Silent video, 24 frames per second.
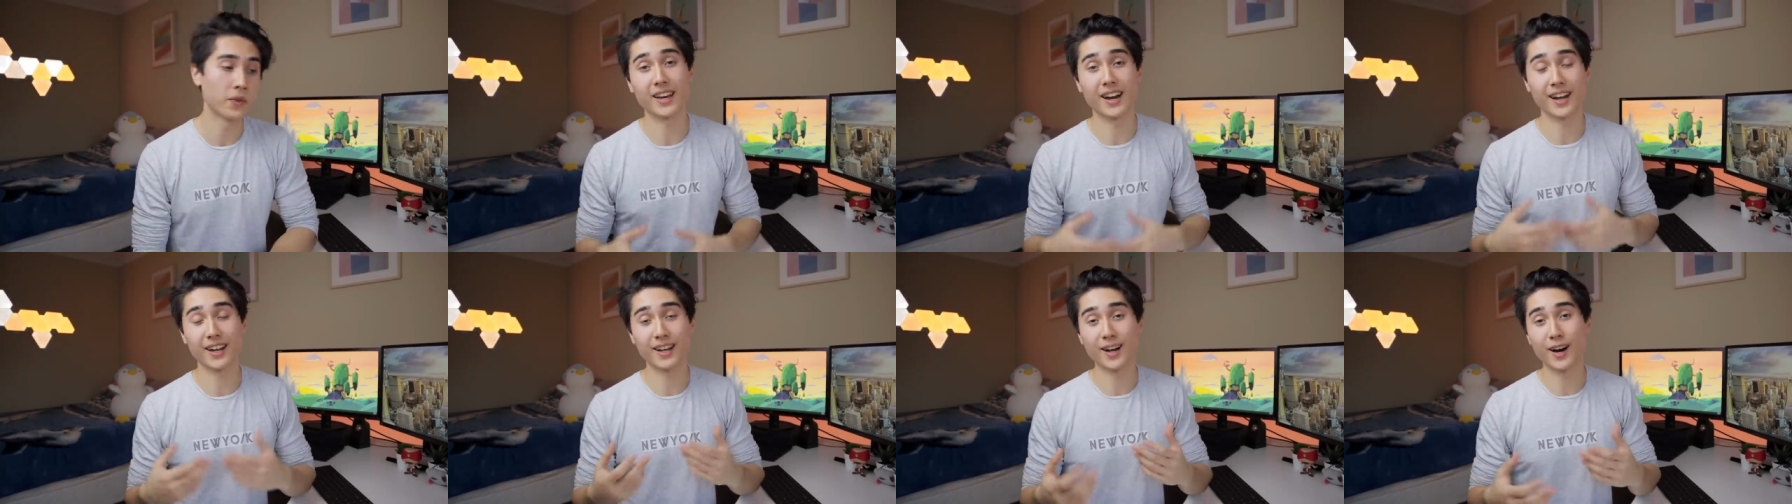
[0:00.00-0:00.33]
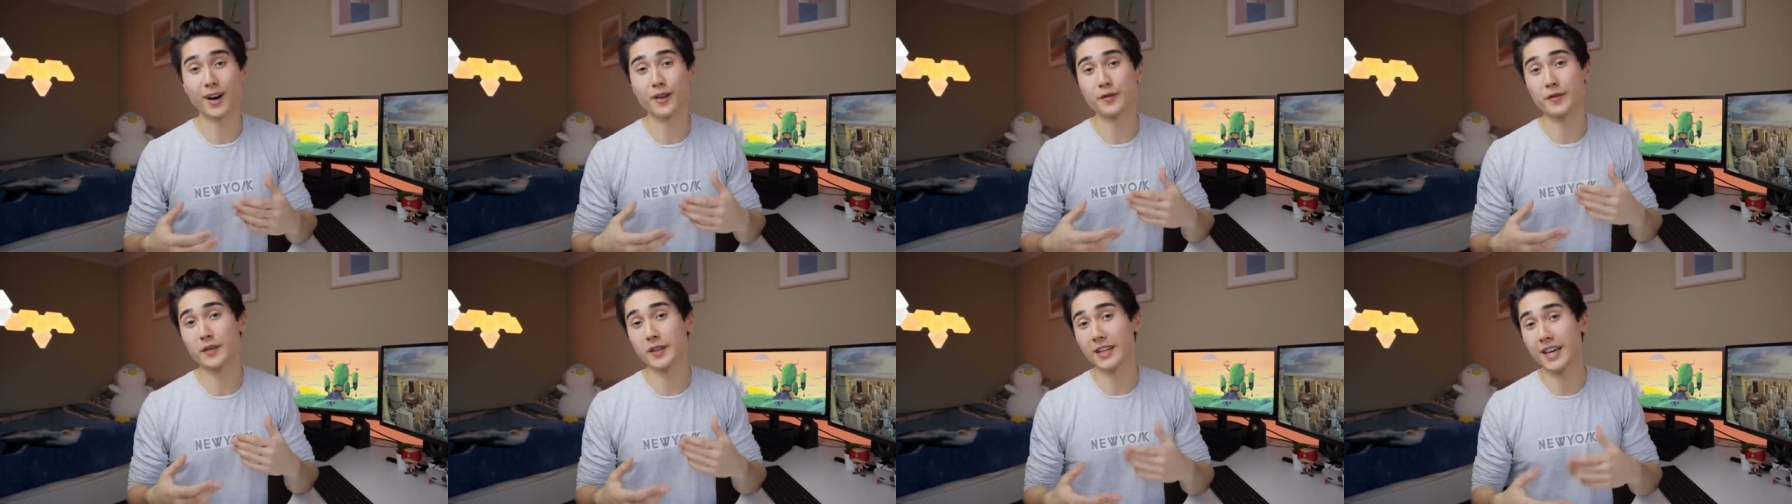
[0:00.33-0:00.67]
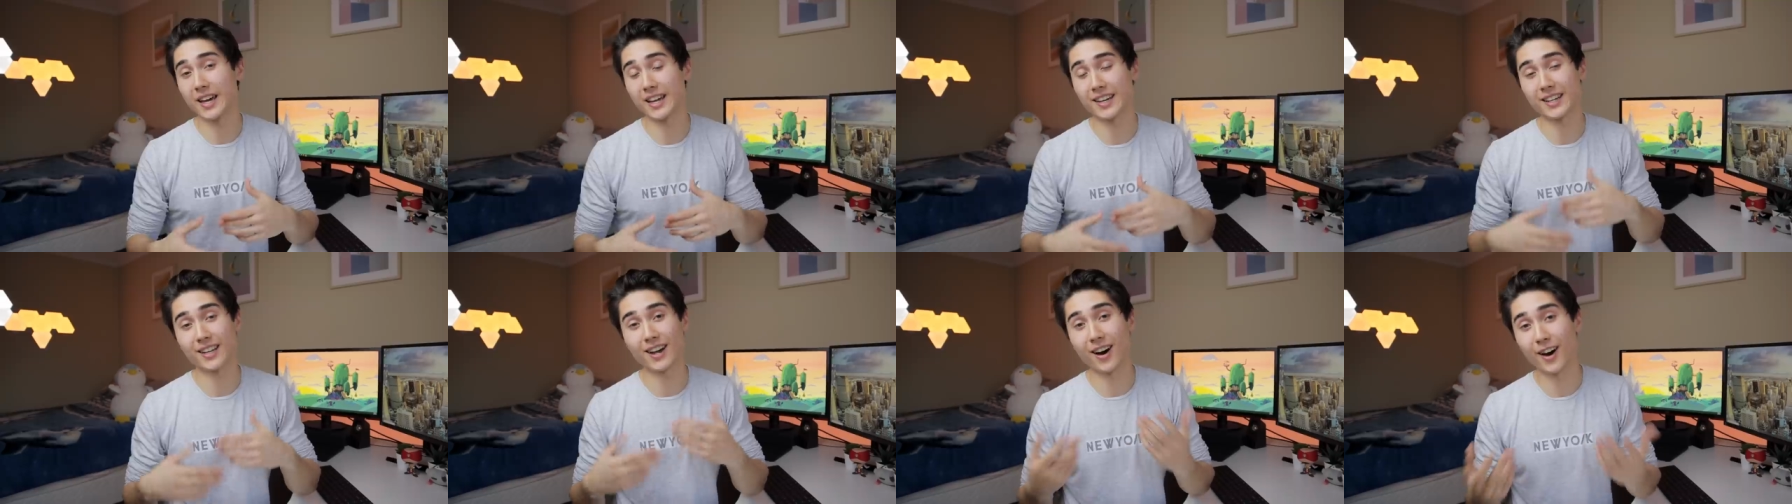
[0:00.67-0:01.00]
And I can't
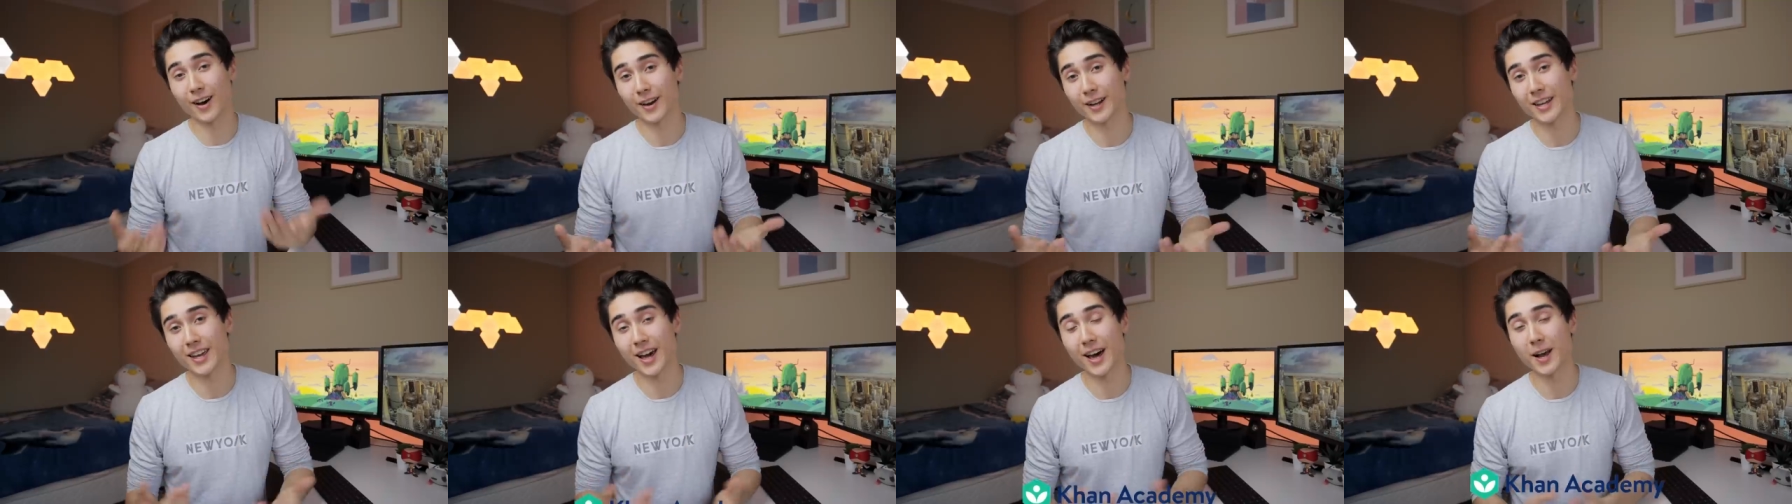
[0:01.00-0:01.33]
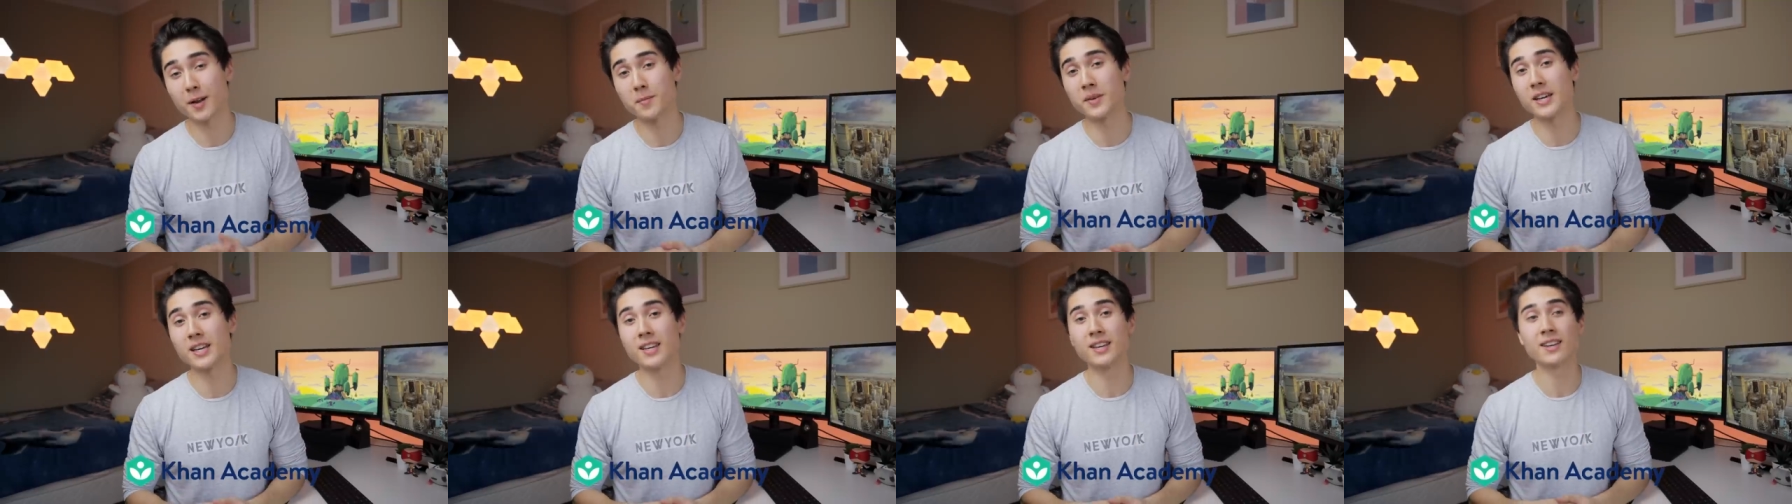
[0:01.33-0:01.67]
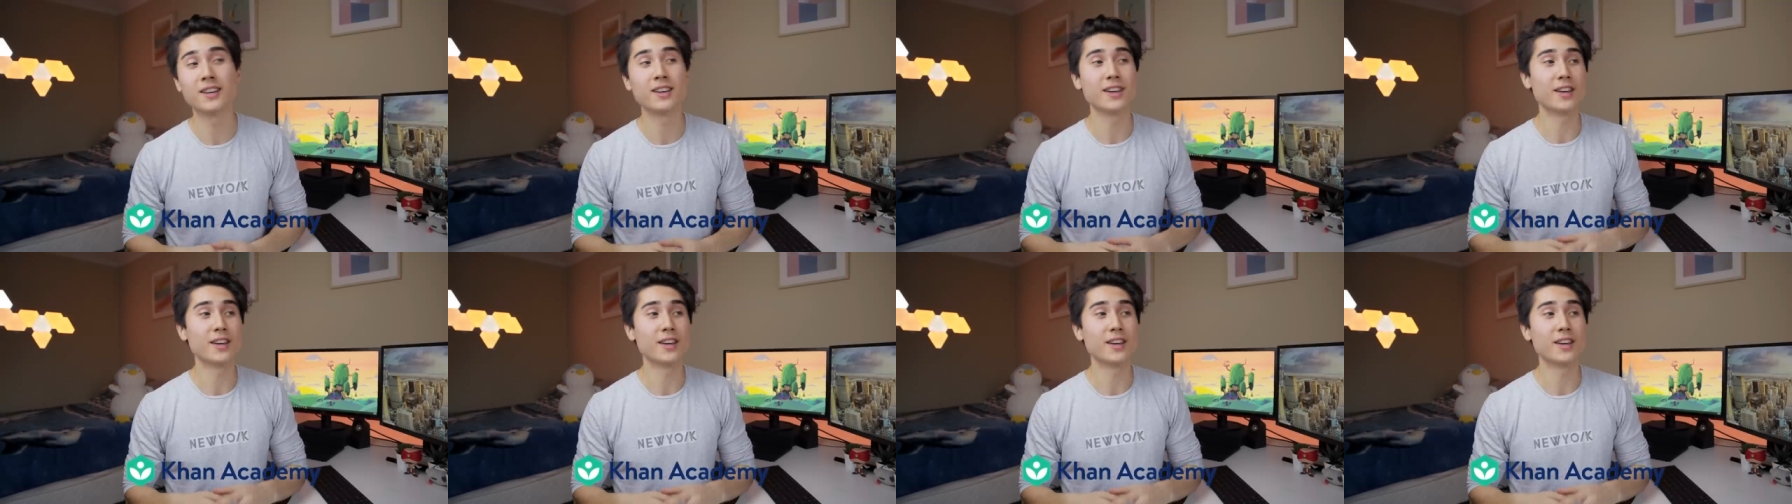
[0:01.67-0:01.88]
forget Khan Academy.